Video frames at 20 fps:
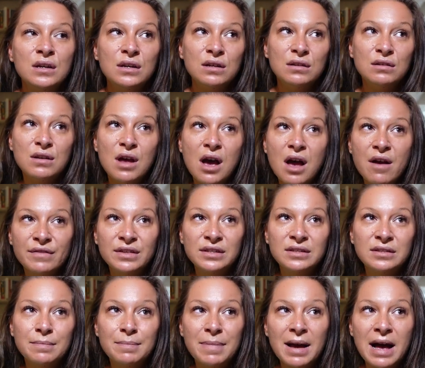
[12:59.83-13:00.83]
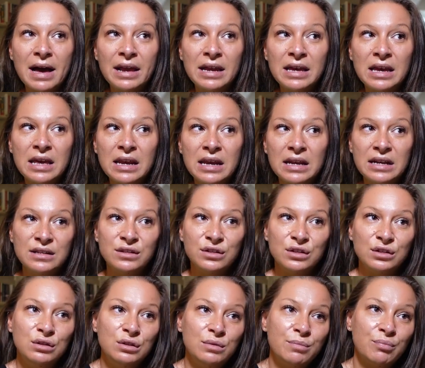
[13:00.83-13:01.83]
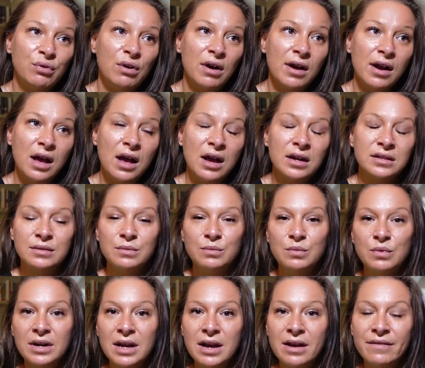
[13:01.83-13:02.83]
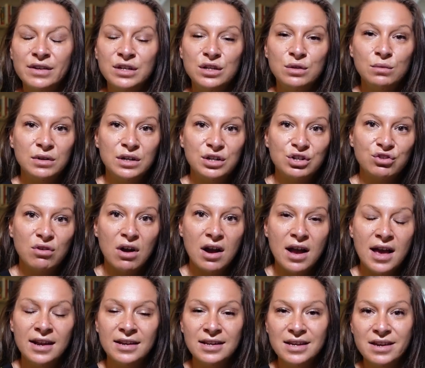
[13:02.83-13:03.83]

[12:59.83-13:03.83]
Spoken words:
nervous about it and it's a new product and whatever, and you want to try it and